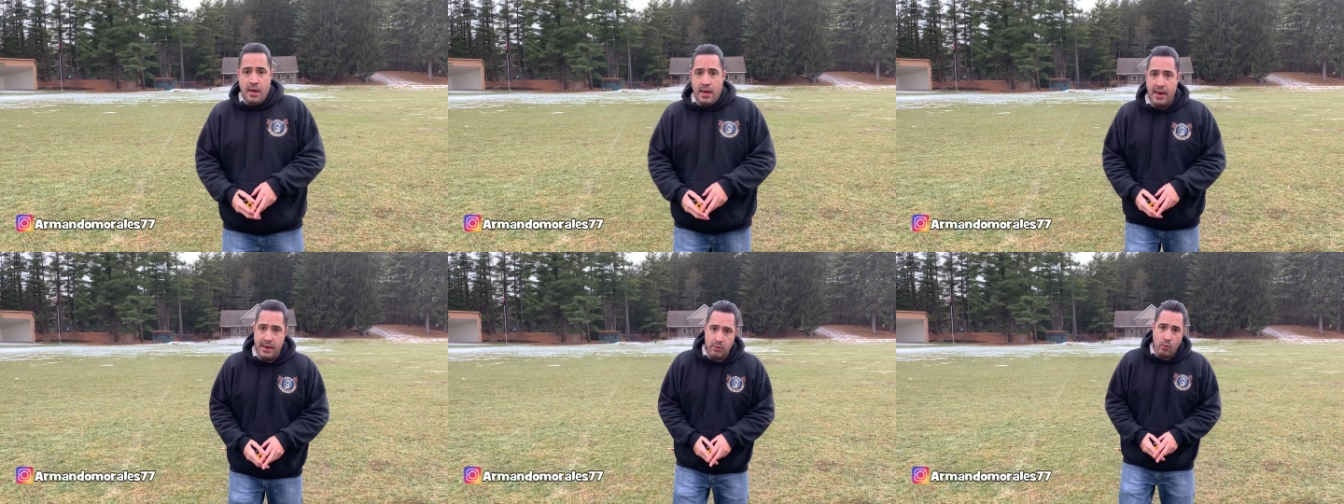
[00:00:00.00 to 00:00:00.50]

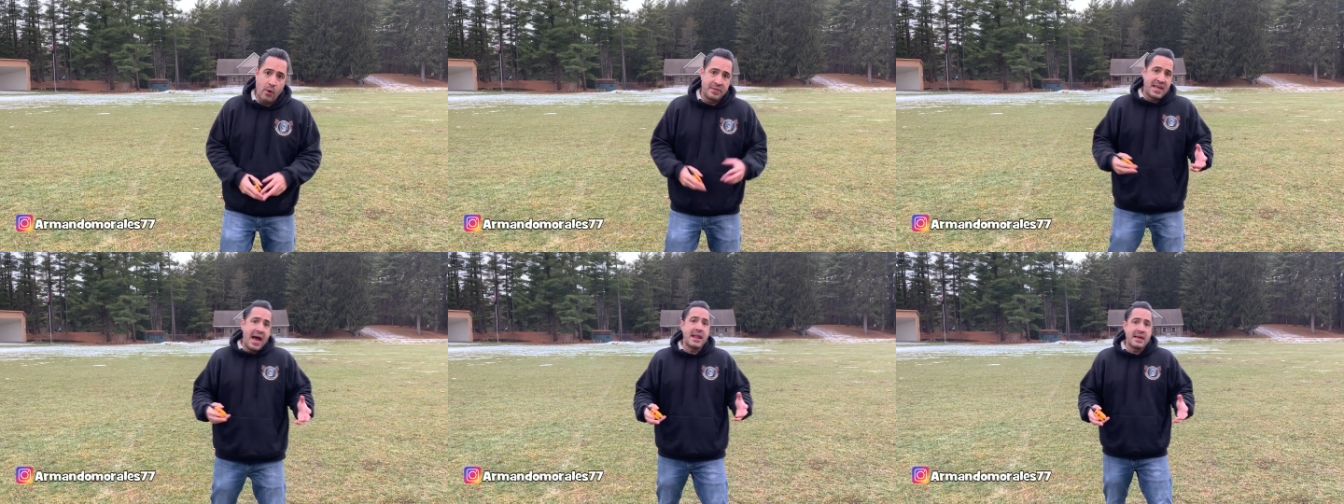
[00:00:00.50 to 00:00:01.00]
And what
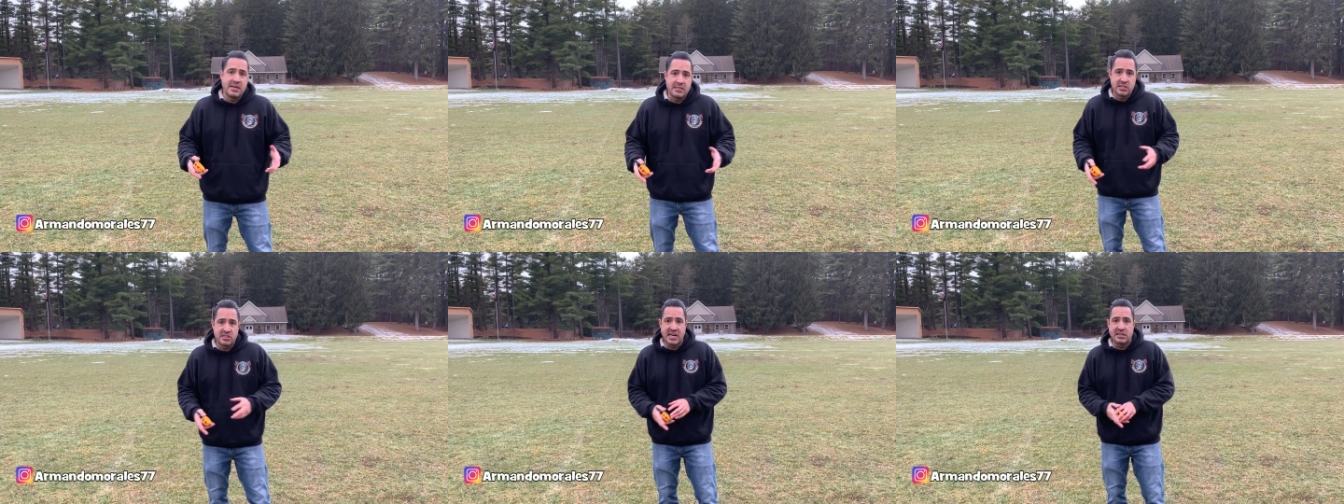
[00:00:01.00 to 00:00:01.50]
that
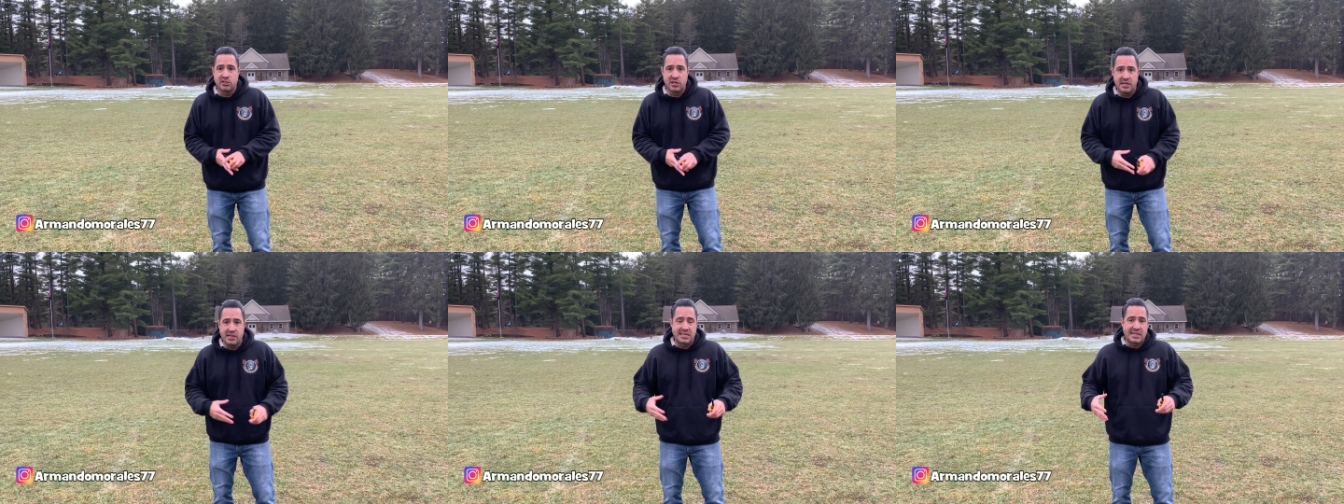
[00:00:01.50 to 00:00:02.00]
is
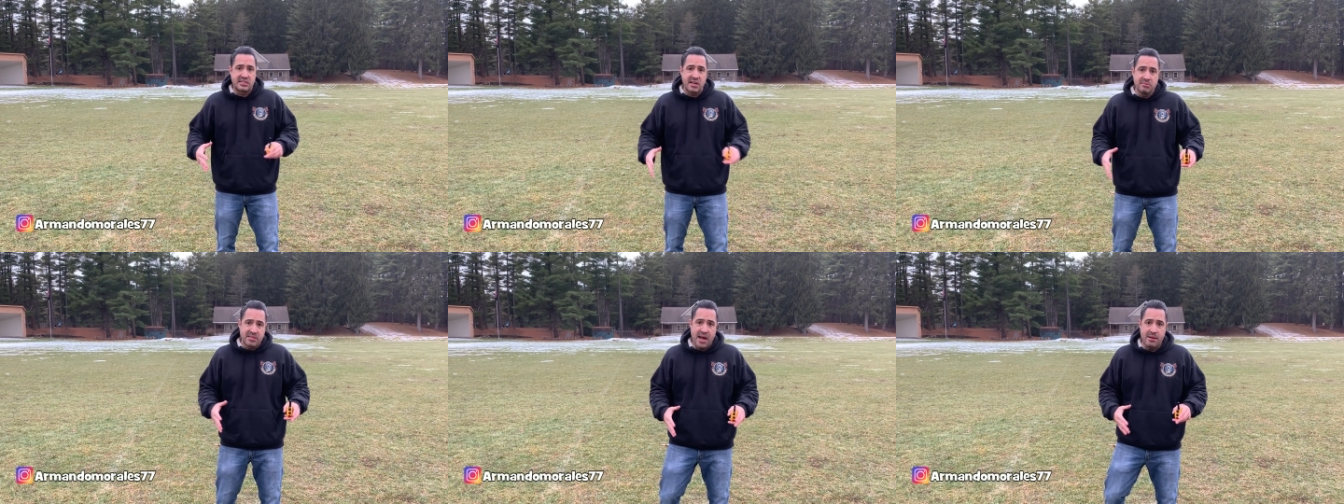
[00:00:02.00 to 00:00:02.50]
essentially is that
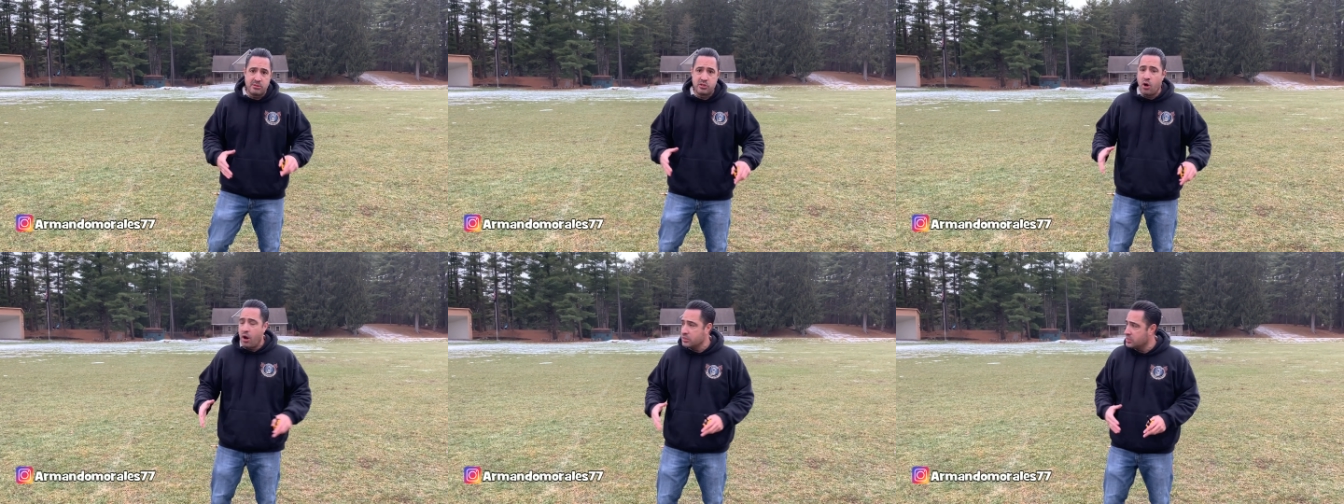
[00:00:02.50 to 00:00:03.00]
sometimes
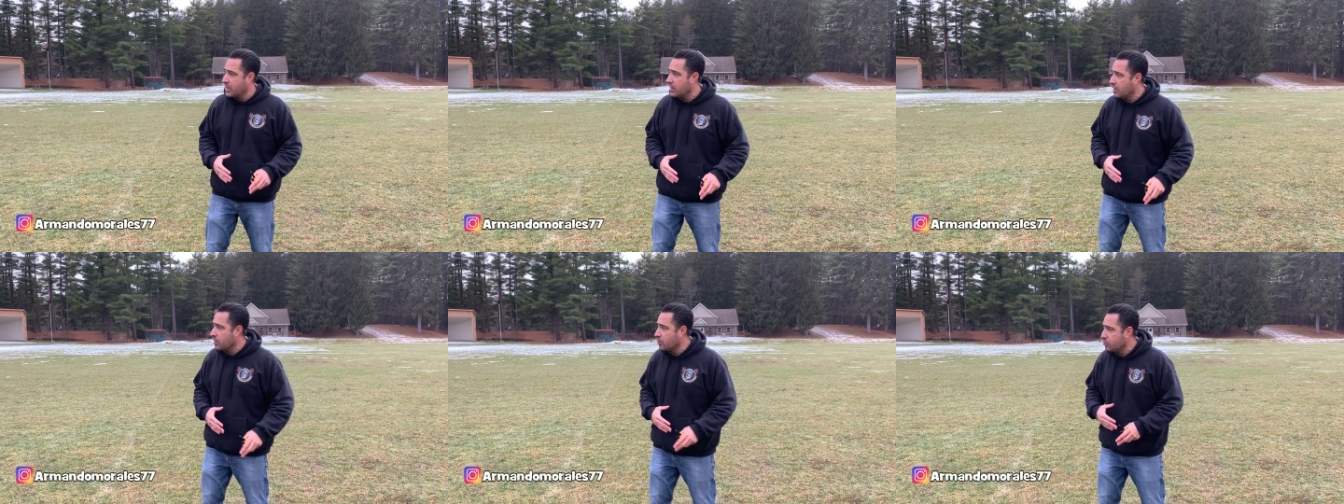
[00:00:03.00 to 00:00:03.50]
dogs get a
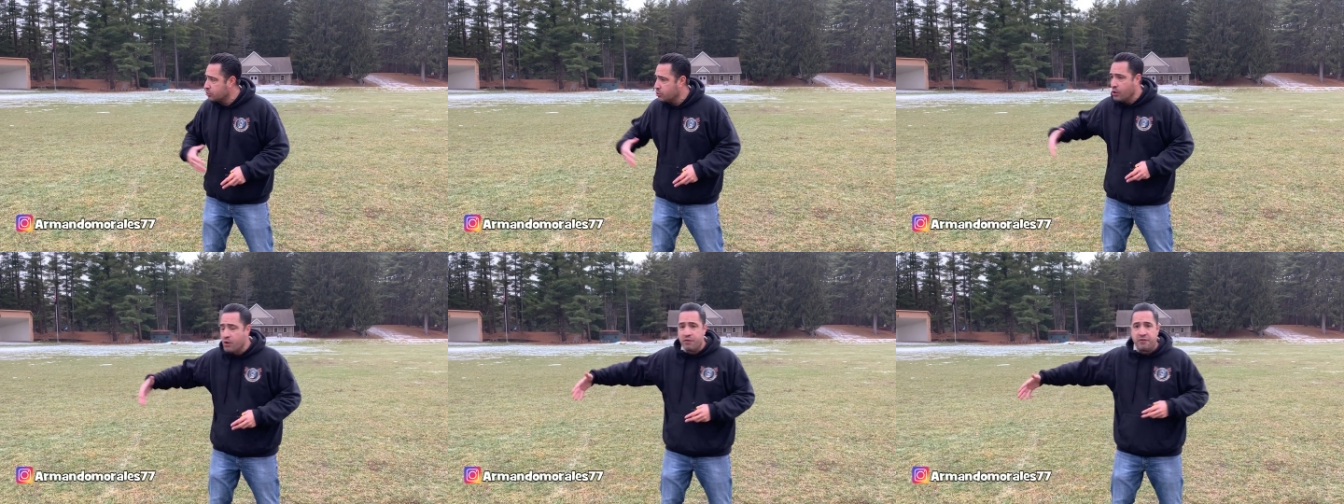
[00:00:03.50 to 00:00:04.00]
little
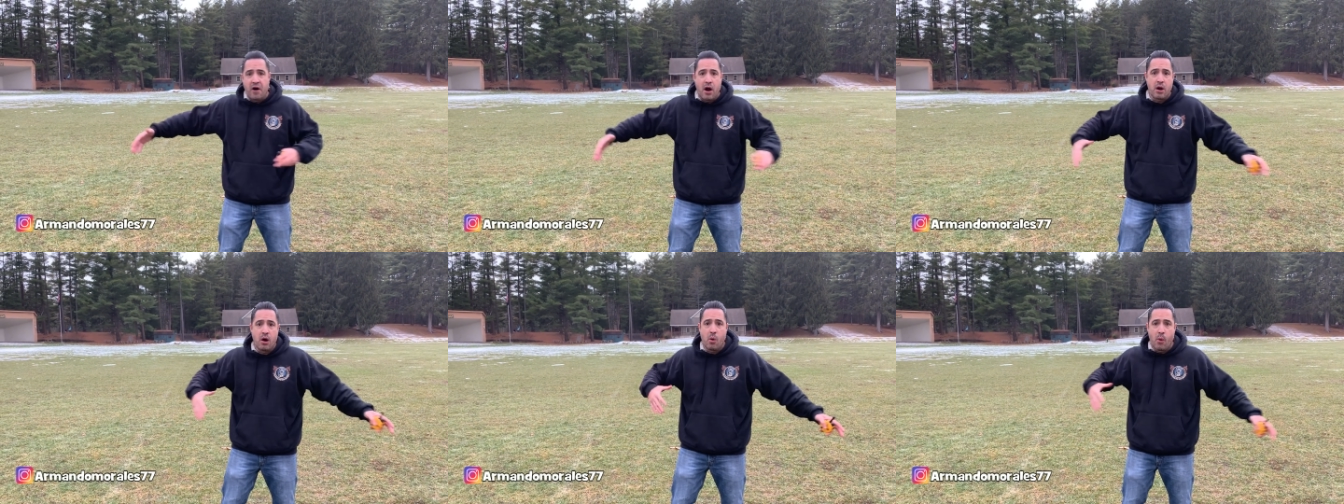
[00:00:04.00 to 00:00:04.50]
too
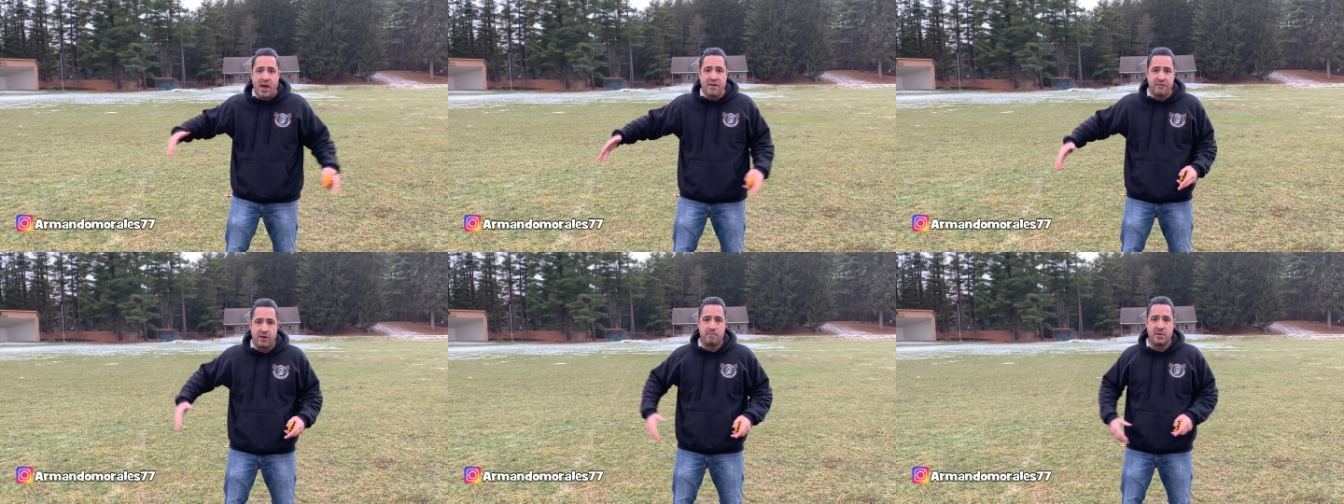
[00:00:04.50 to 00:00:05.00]
far away
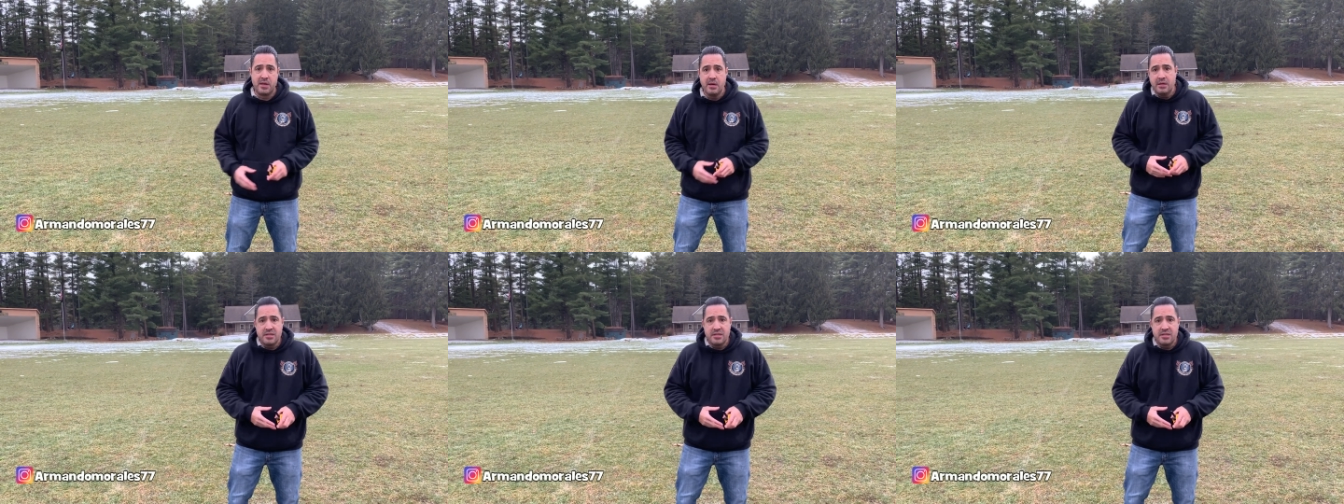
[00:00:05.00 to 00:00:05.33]
from me.